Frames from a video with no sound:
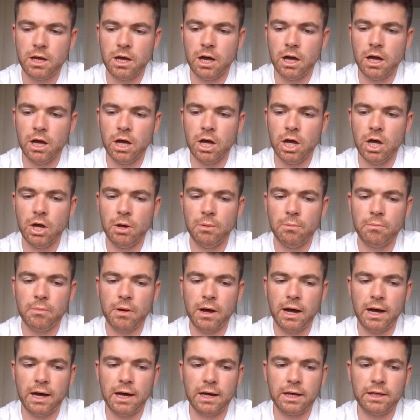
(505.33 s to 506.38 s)

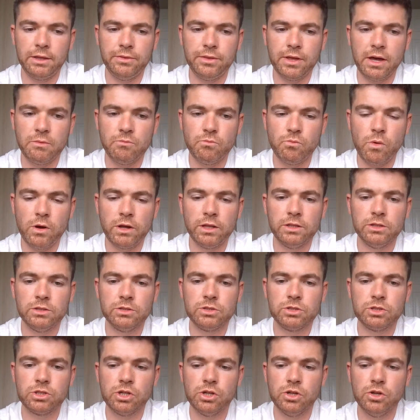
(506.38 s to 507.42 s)
I then
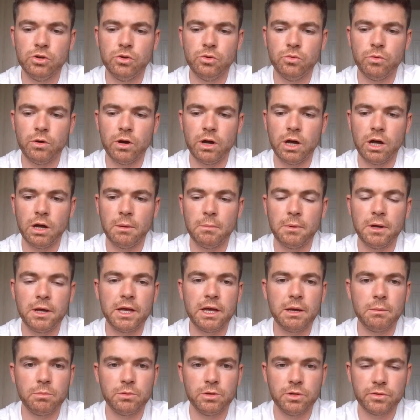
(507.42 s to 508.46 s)
went to a
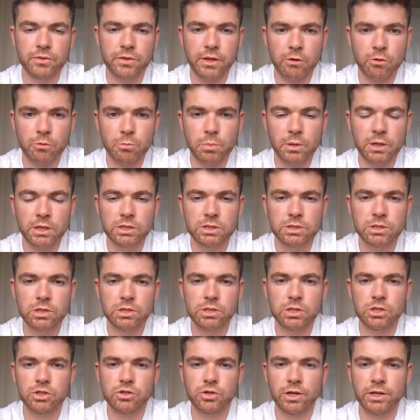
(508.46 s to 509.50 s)
hypnotherapist
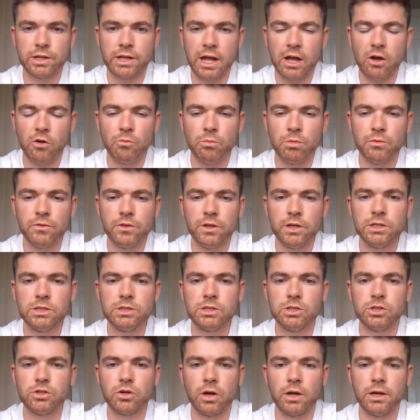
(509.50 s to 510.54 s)
to try and help with this,
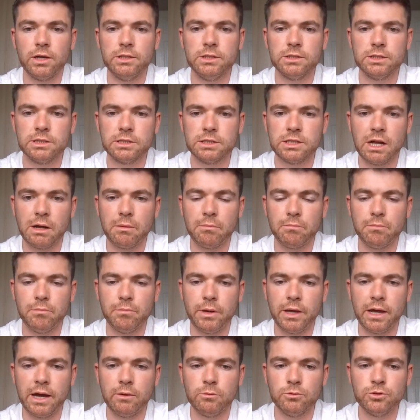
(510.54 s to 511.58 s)
to try and snap
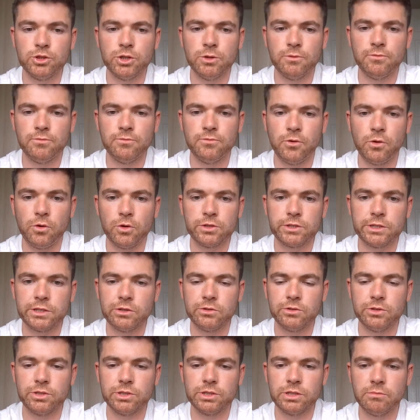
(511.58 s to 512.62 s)
me out of focusing
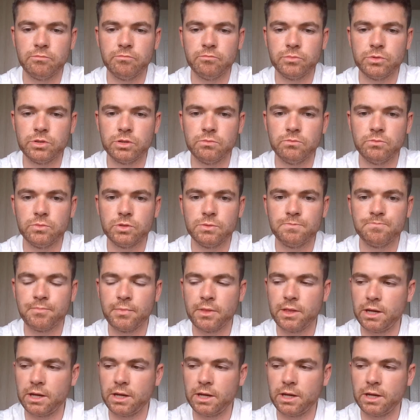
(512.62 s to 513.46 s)
on the symptoms.